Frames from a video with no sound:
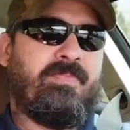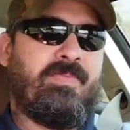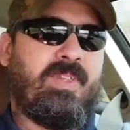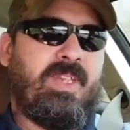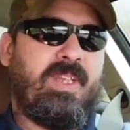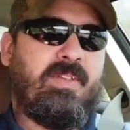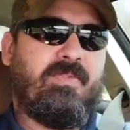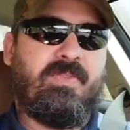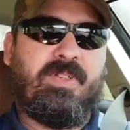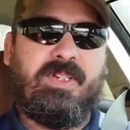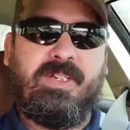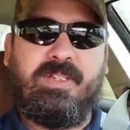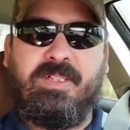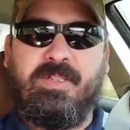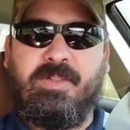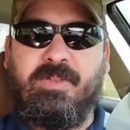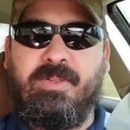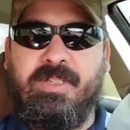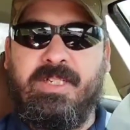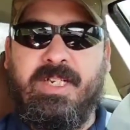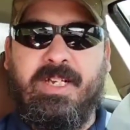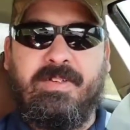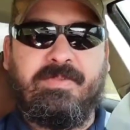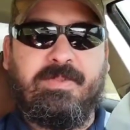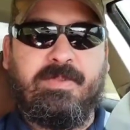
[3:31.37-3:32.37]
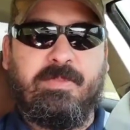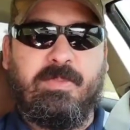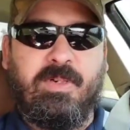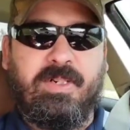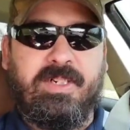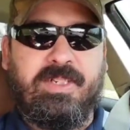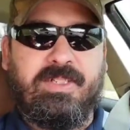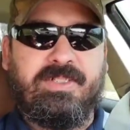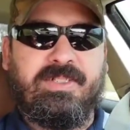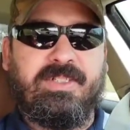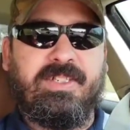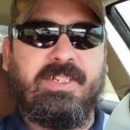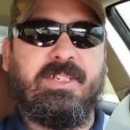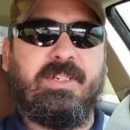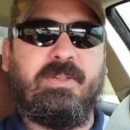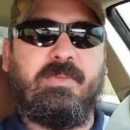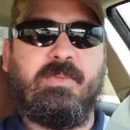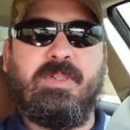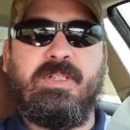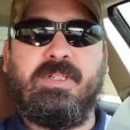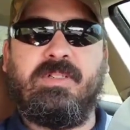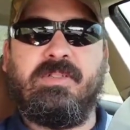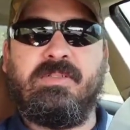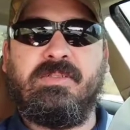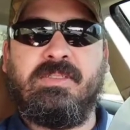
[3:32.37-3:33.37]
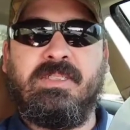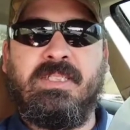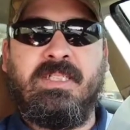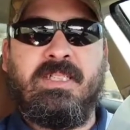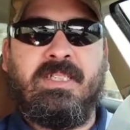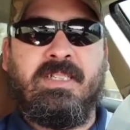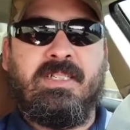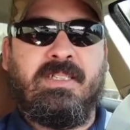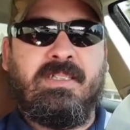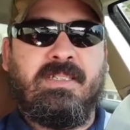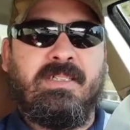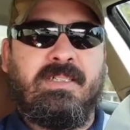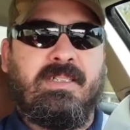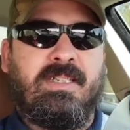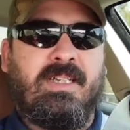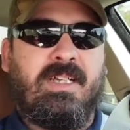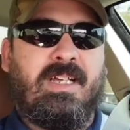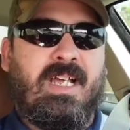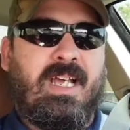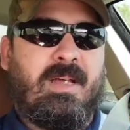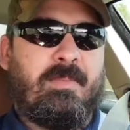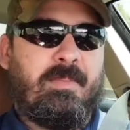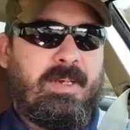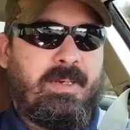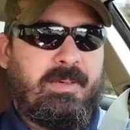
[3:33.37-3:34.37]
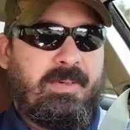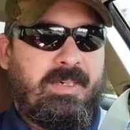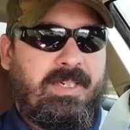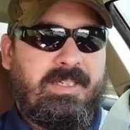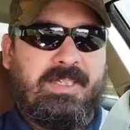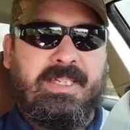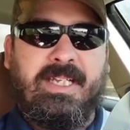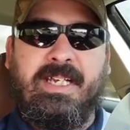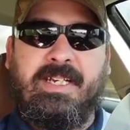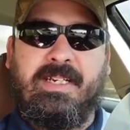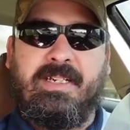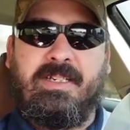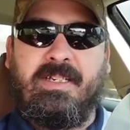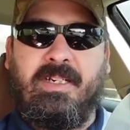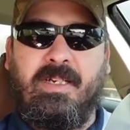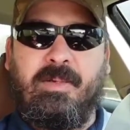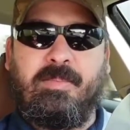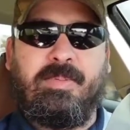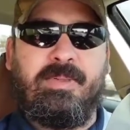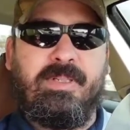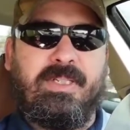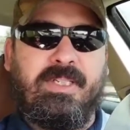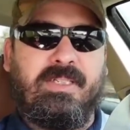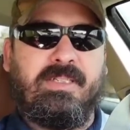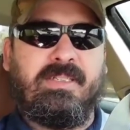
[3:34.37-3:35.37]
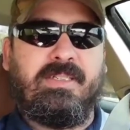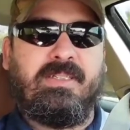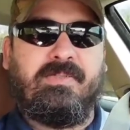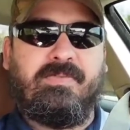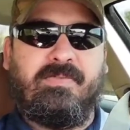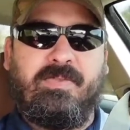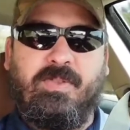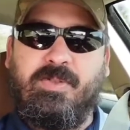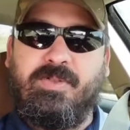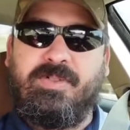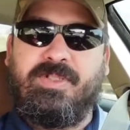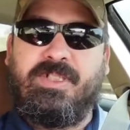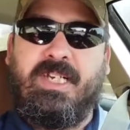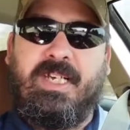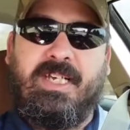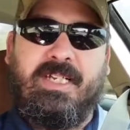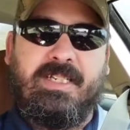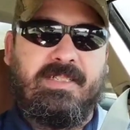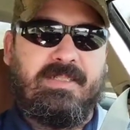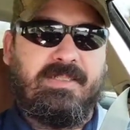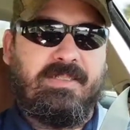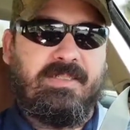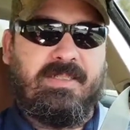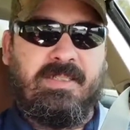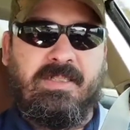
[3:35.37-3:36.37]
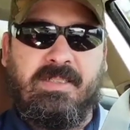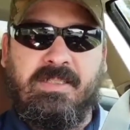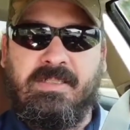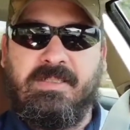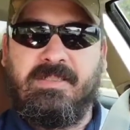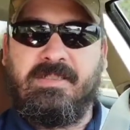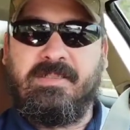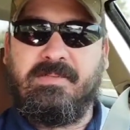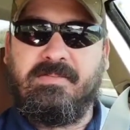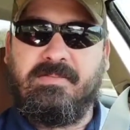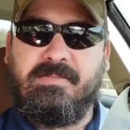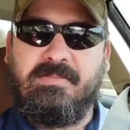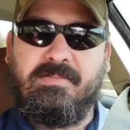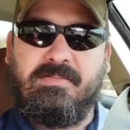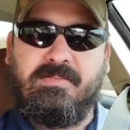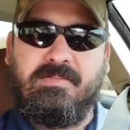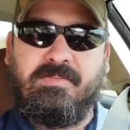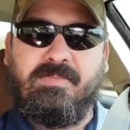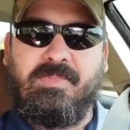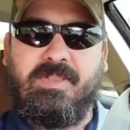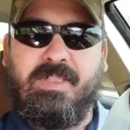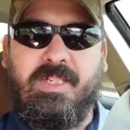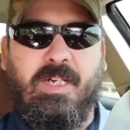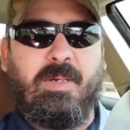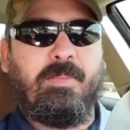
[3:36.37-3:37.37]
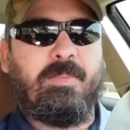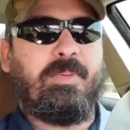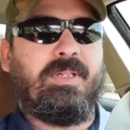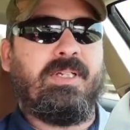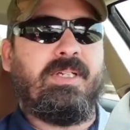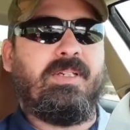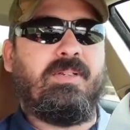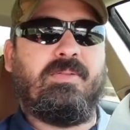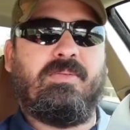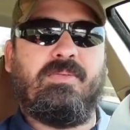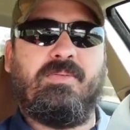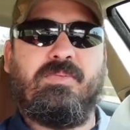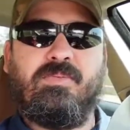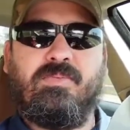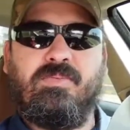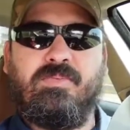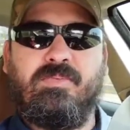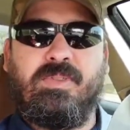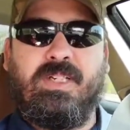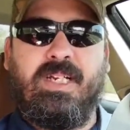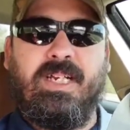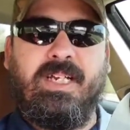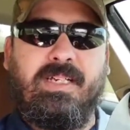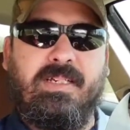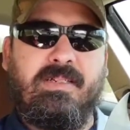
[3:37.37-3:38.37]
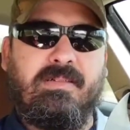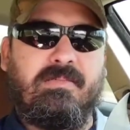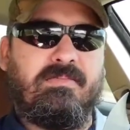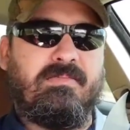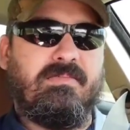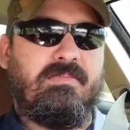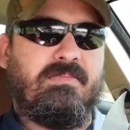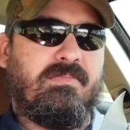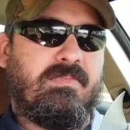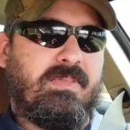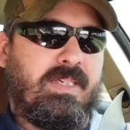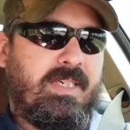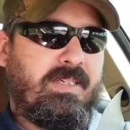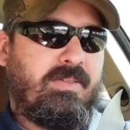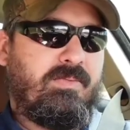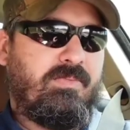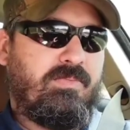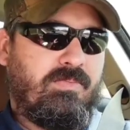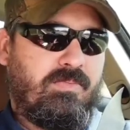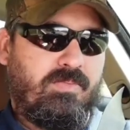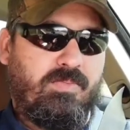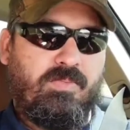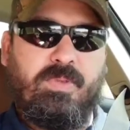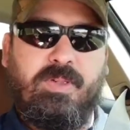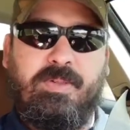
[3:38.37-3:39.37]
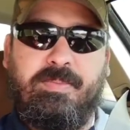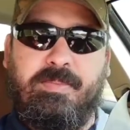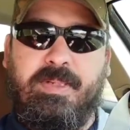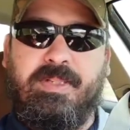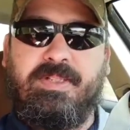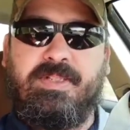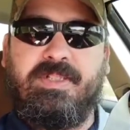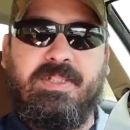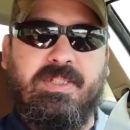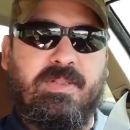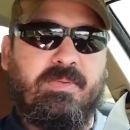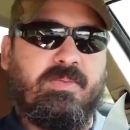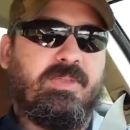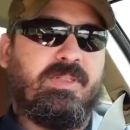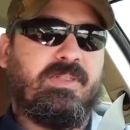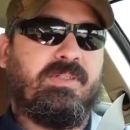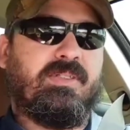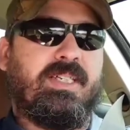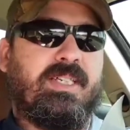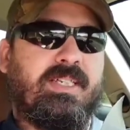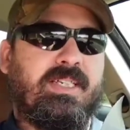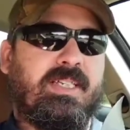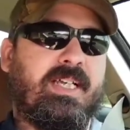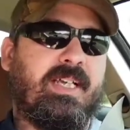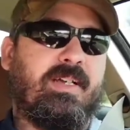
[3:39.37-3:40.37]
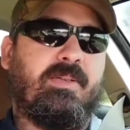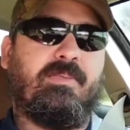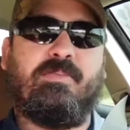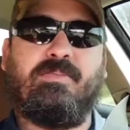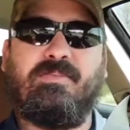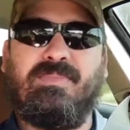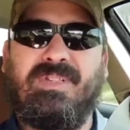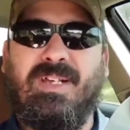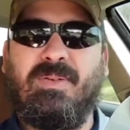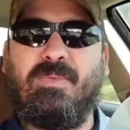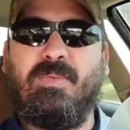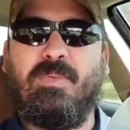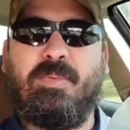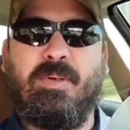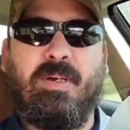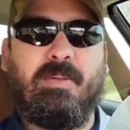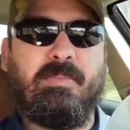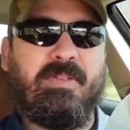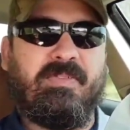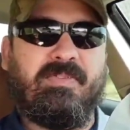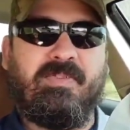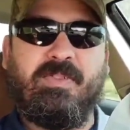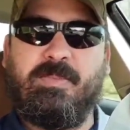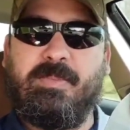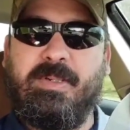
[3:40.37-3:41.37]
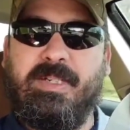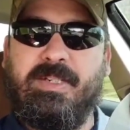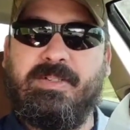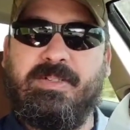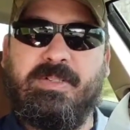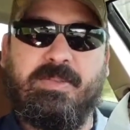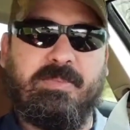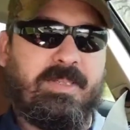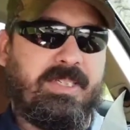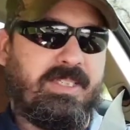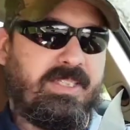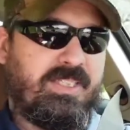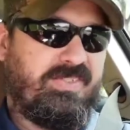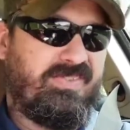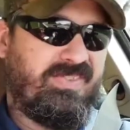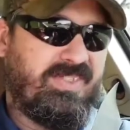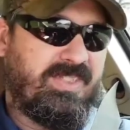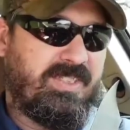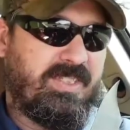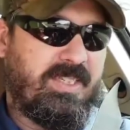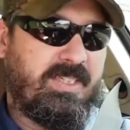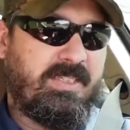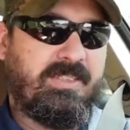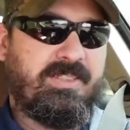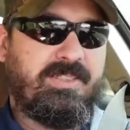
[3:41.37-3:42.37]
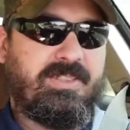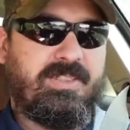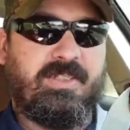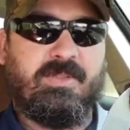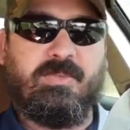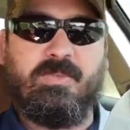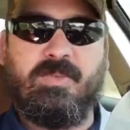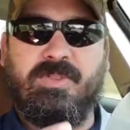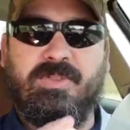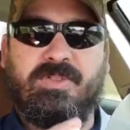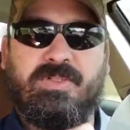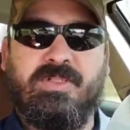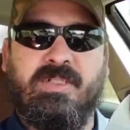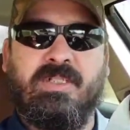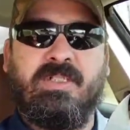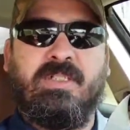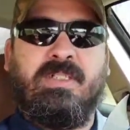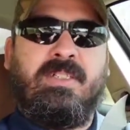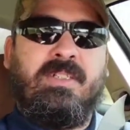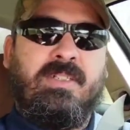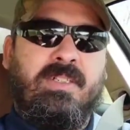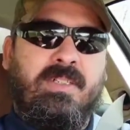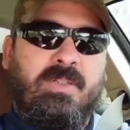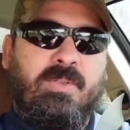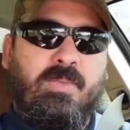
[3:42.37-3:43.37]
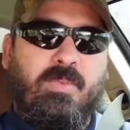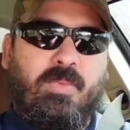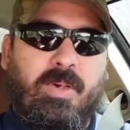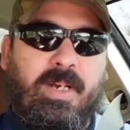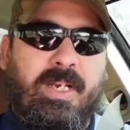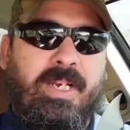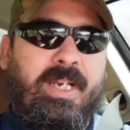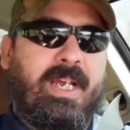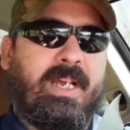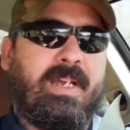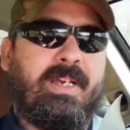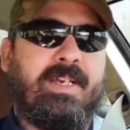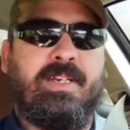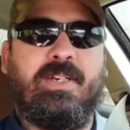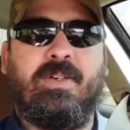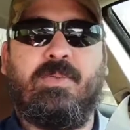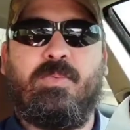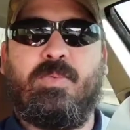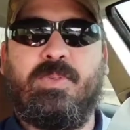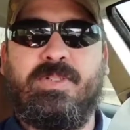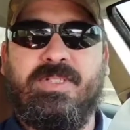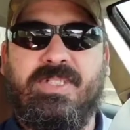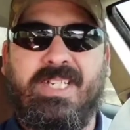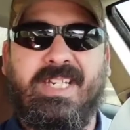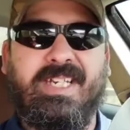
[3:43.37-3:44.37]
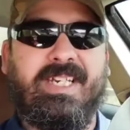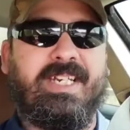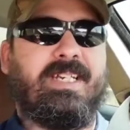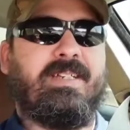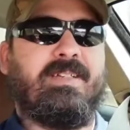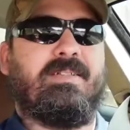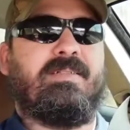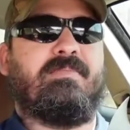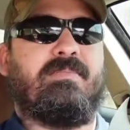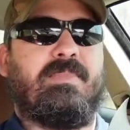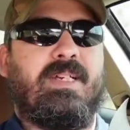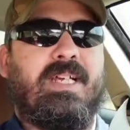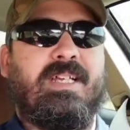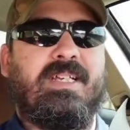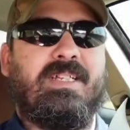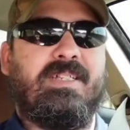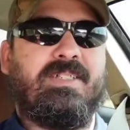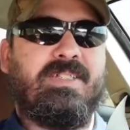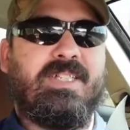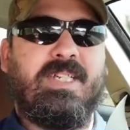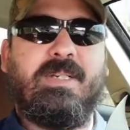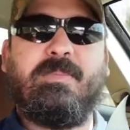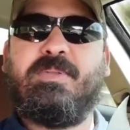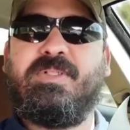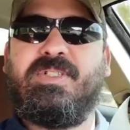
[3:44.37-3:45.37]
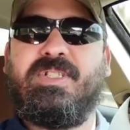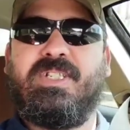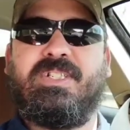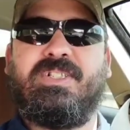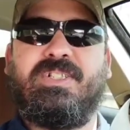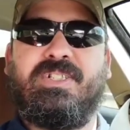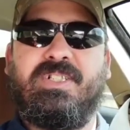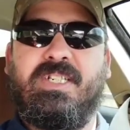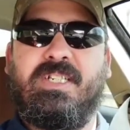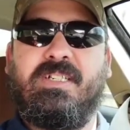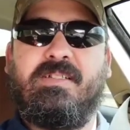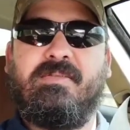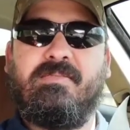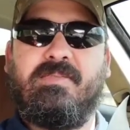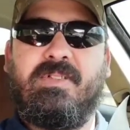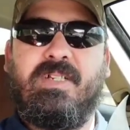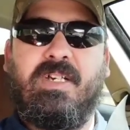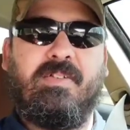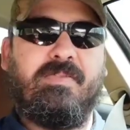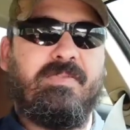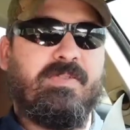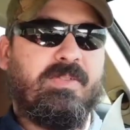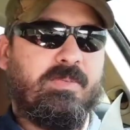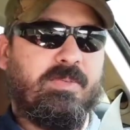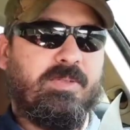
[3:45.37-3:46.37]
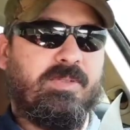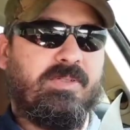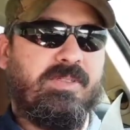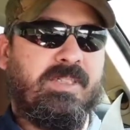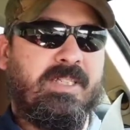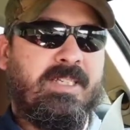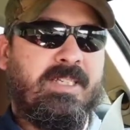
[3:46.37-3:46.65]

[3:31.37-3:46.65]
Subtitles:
If we do an aftermarket steering wheel, I may get that coupling, the full size coupling, and with my steering wheel, and that will probably feel better to me. It just feels like the steering wheel's way out here. Once I get my seat positioning comfortable,